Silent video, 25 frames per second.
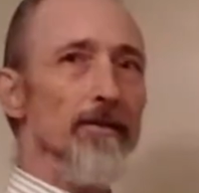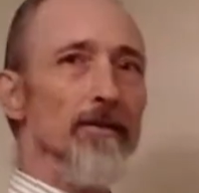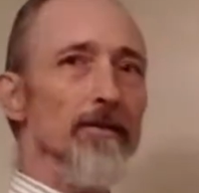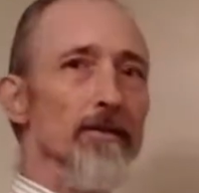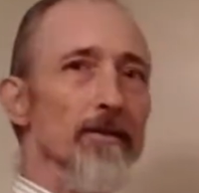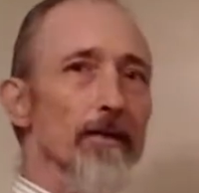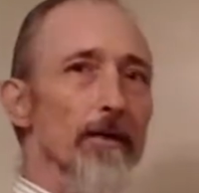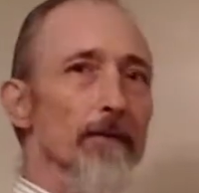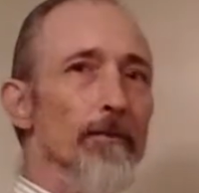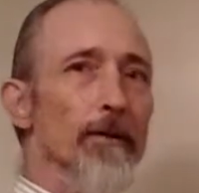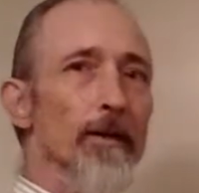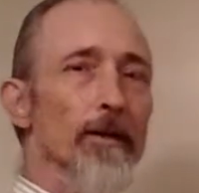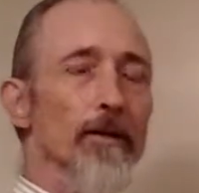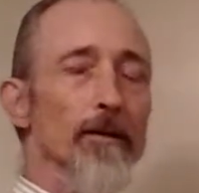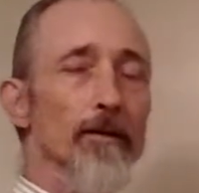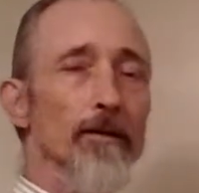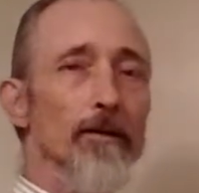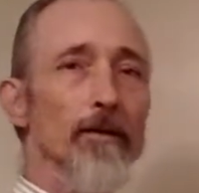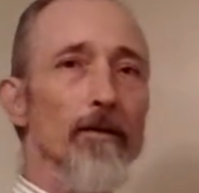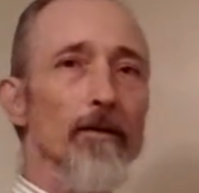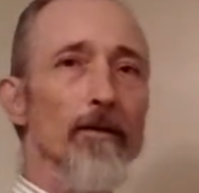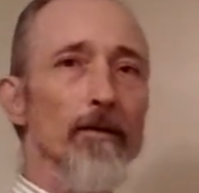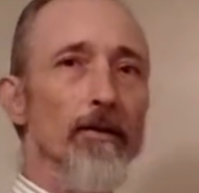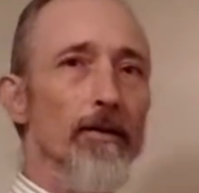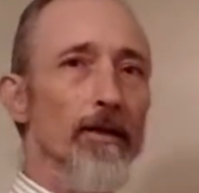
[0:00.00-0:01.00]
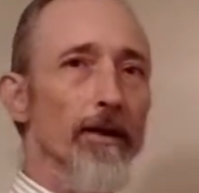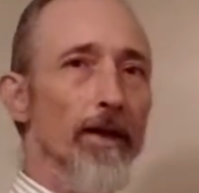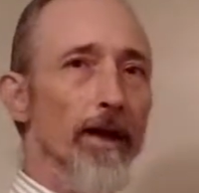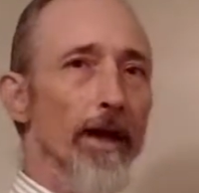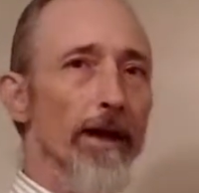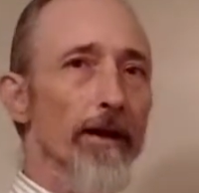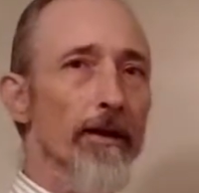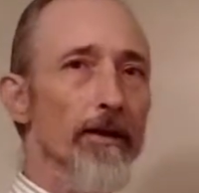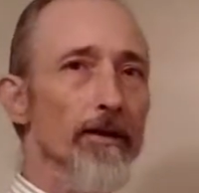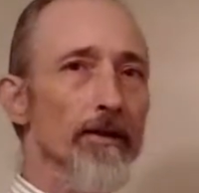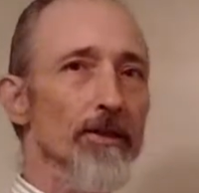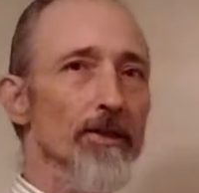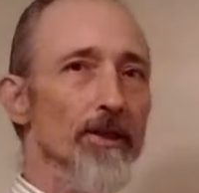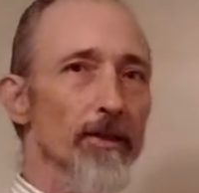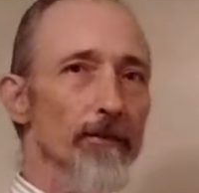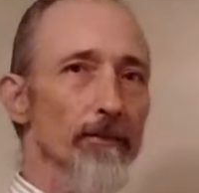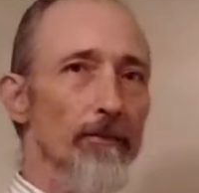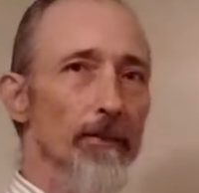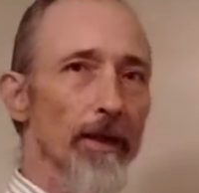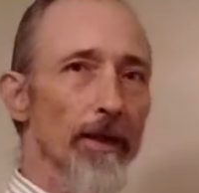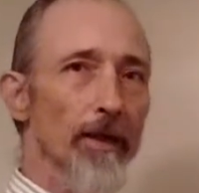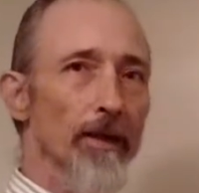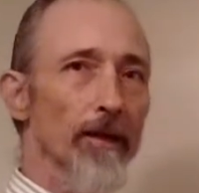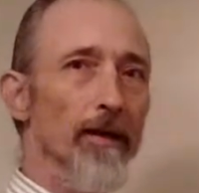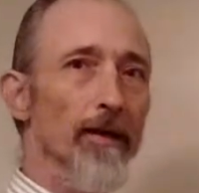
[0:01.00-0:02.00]
is limited to the energy
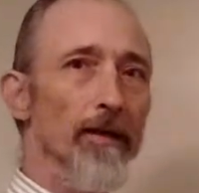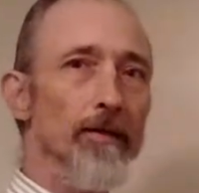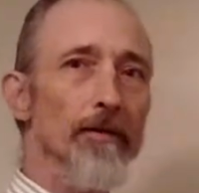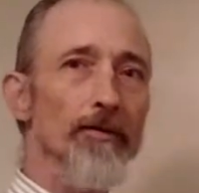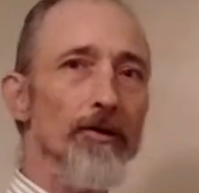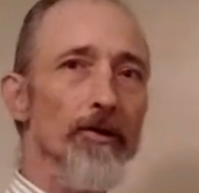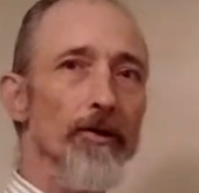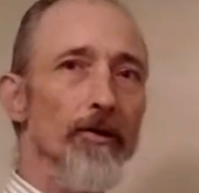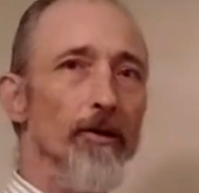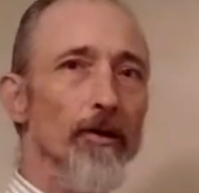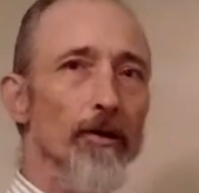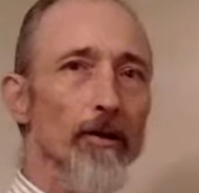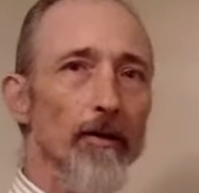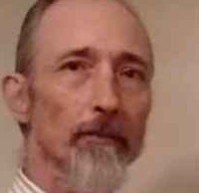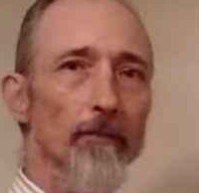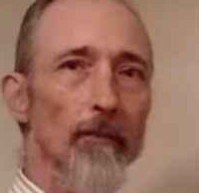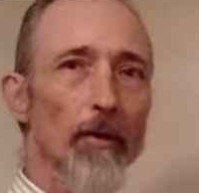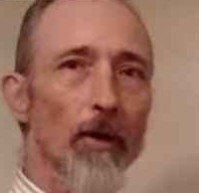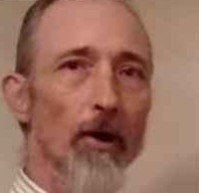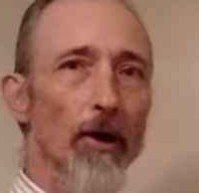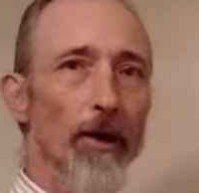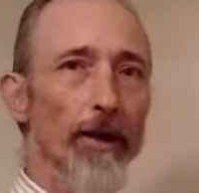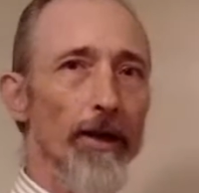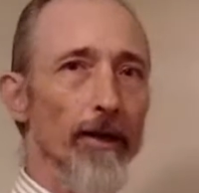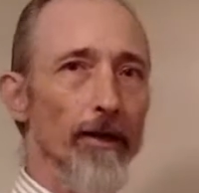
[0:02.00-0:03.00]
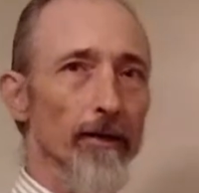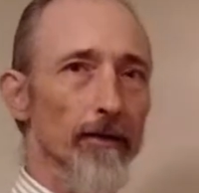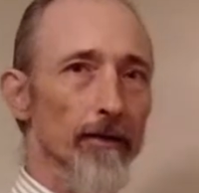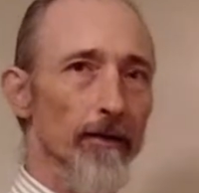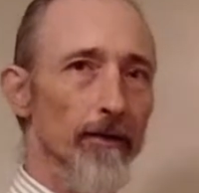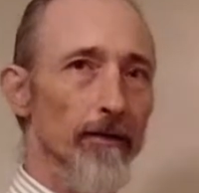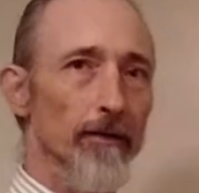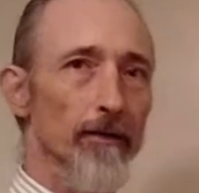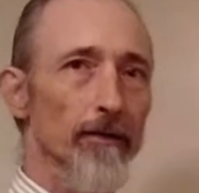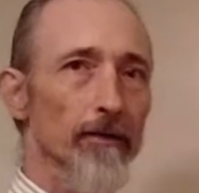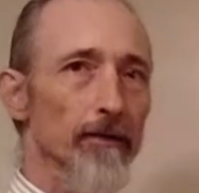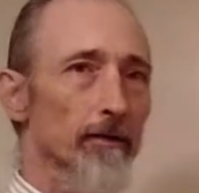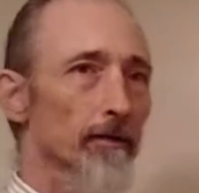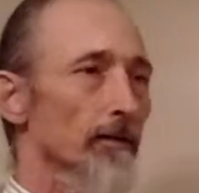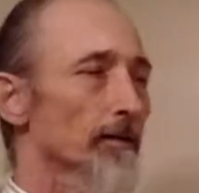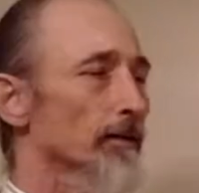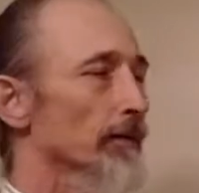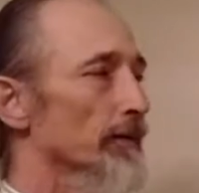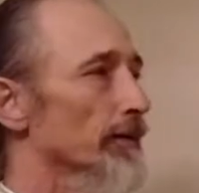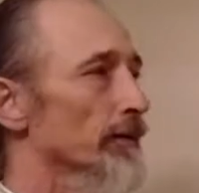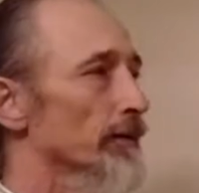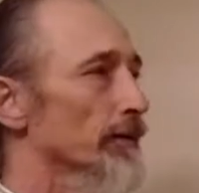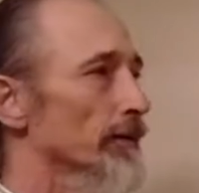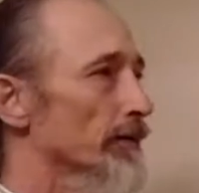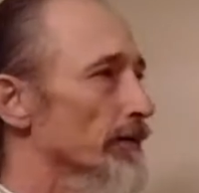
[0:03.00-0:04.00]
being exerted upon it.
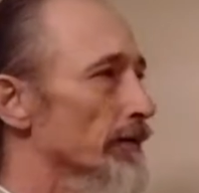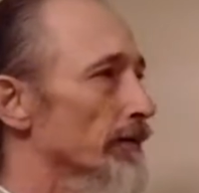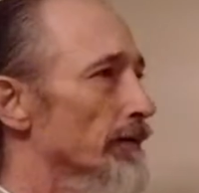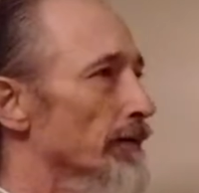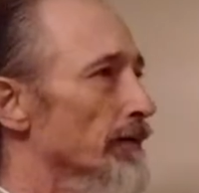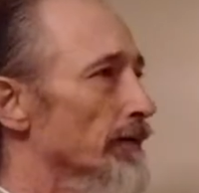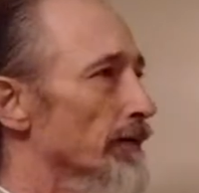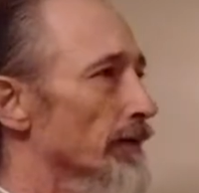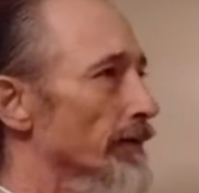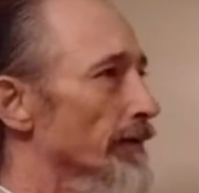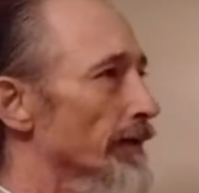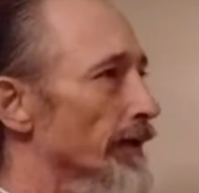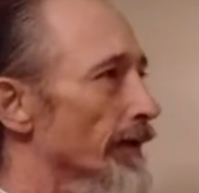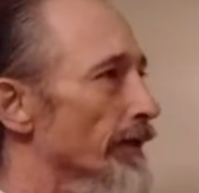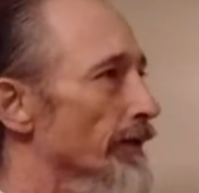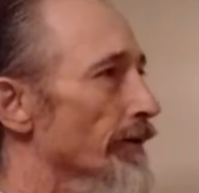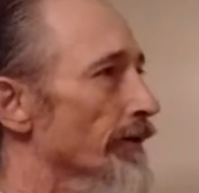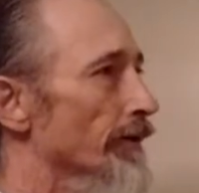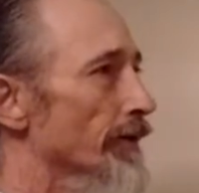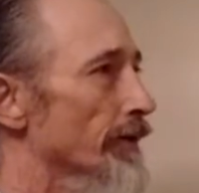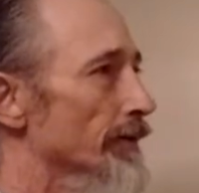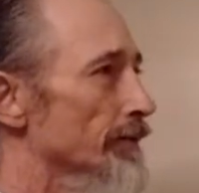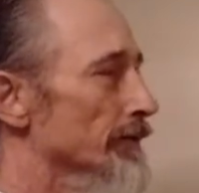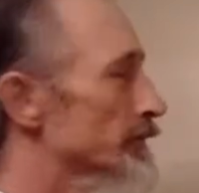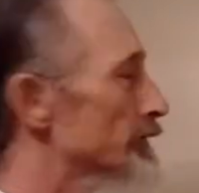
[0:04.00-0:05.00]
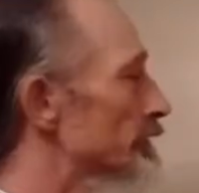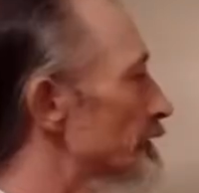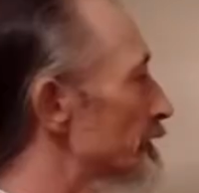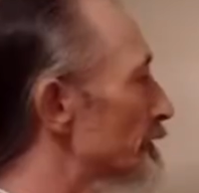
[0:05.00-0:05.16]
The linear distance